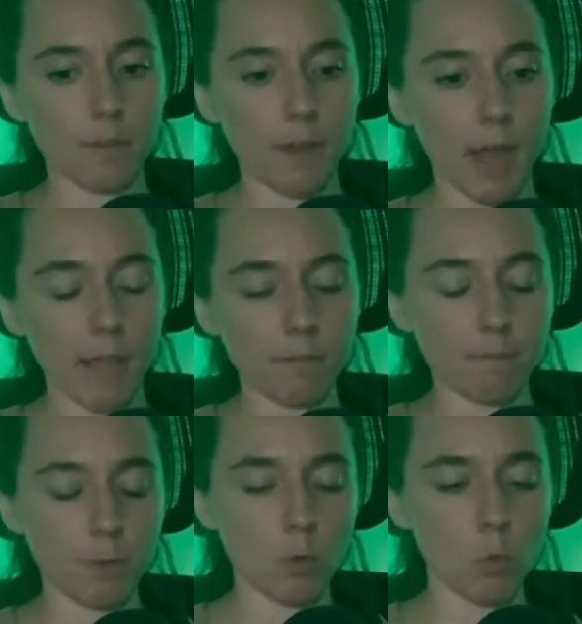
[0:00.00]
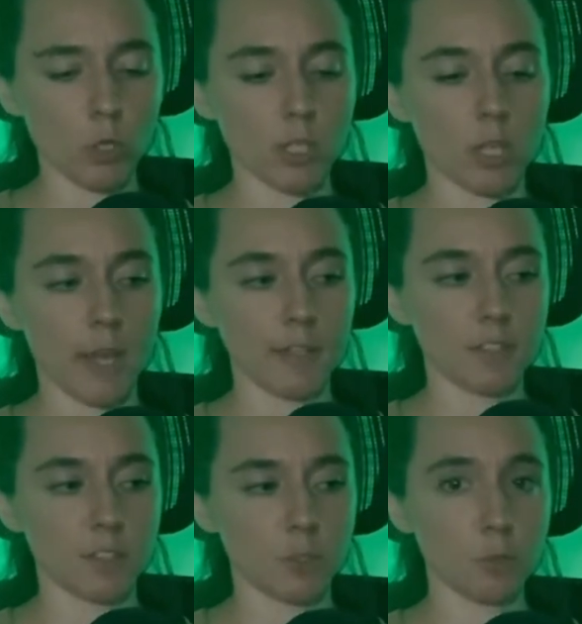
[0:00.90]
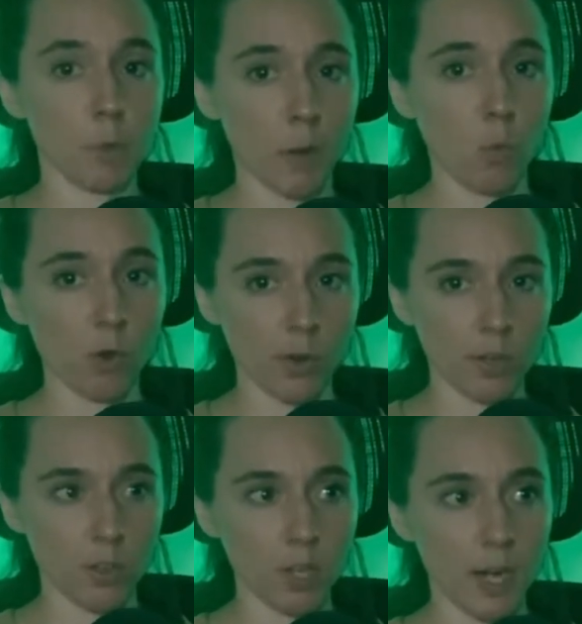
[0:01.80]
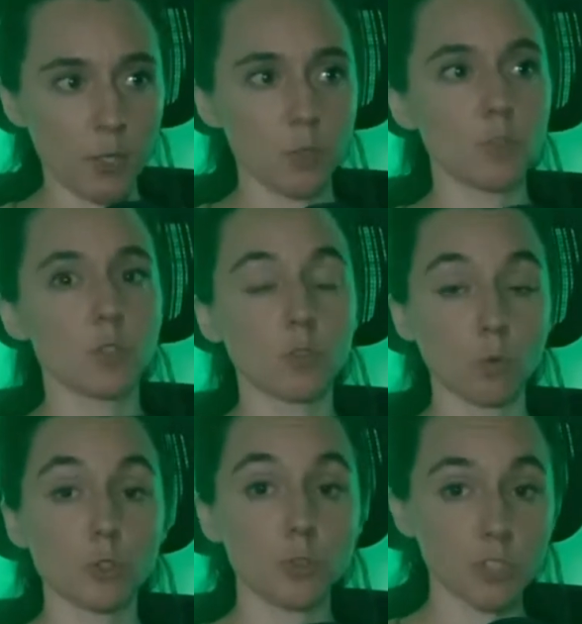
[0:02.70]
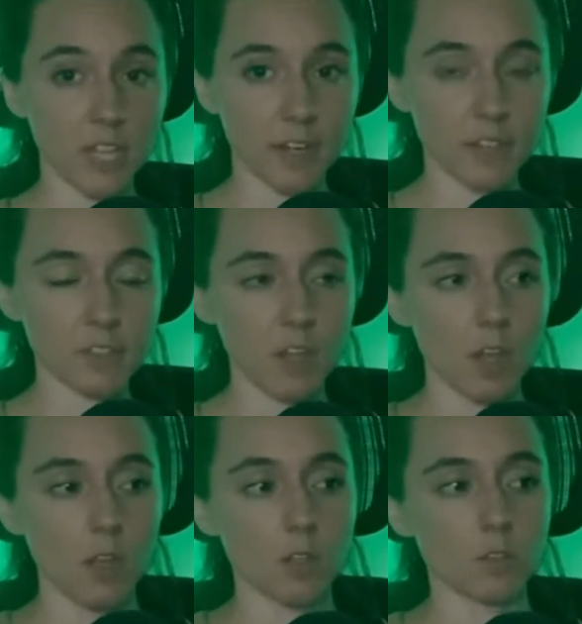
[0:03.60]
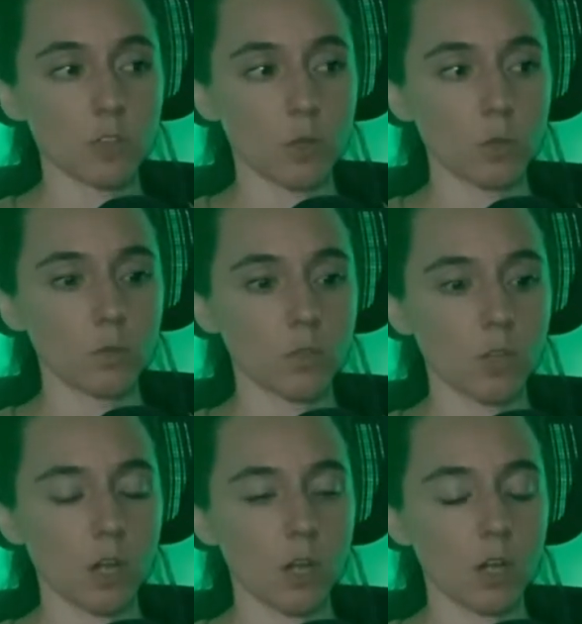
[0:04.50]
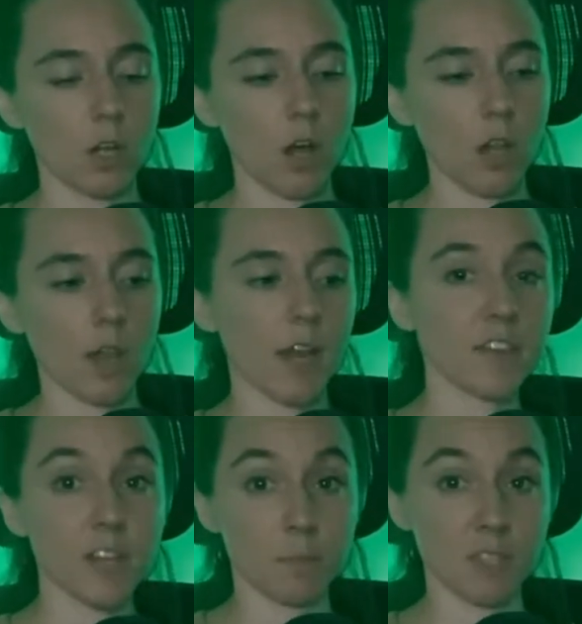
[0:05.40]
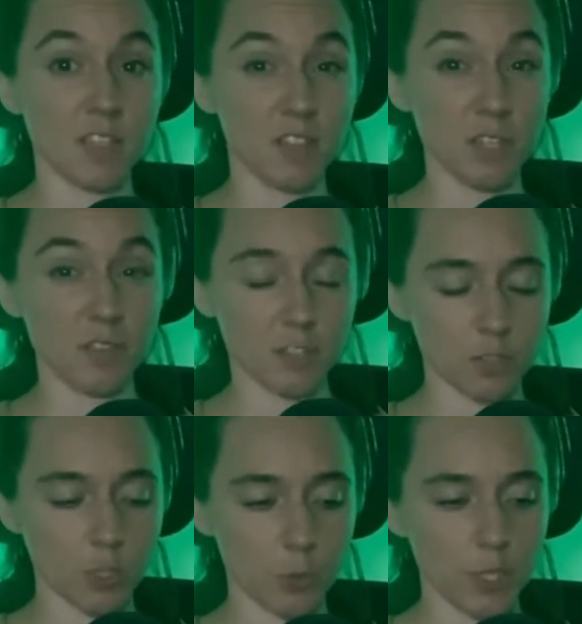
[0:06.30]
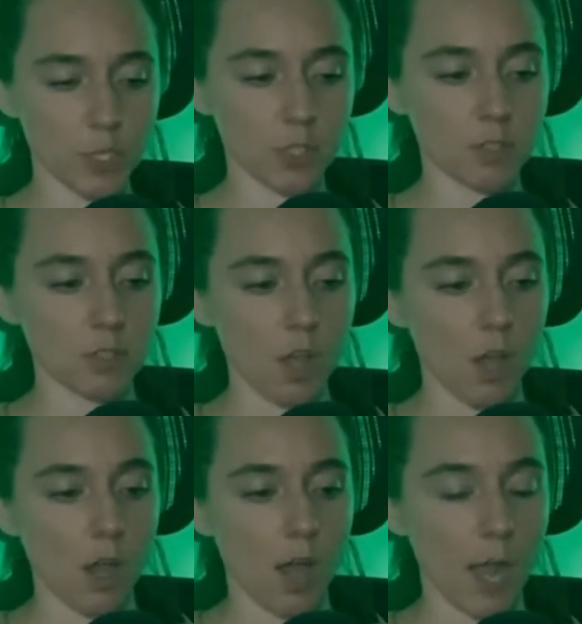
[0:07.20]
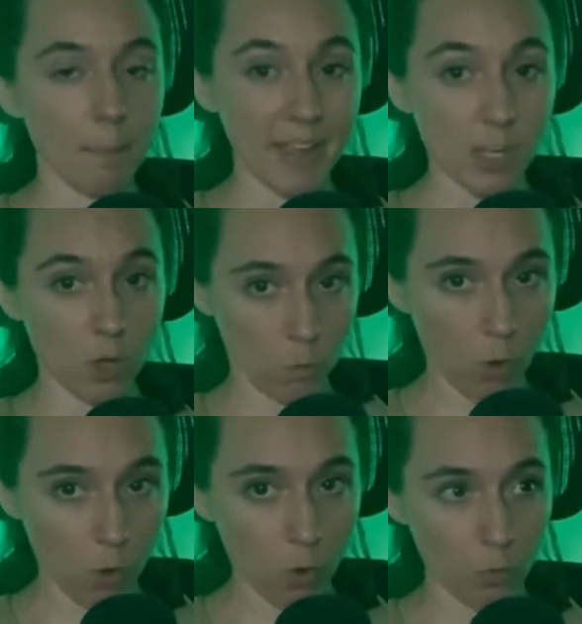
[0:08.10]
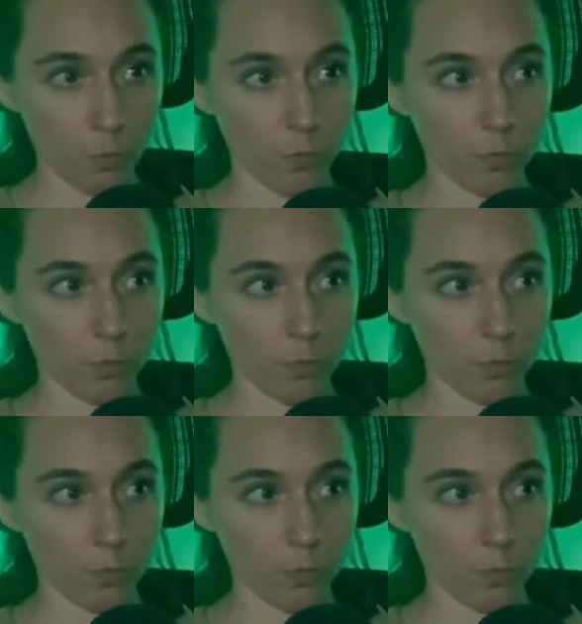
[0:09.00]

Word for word: I feel more inclined to my work than I do to social settings. So a lot of the times in living situations, I might come home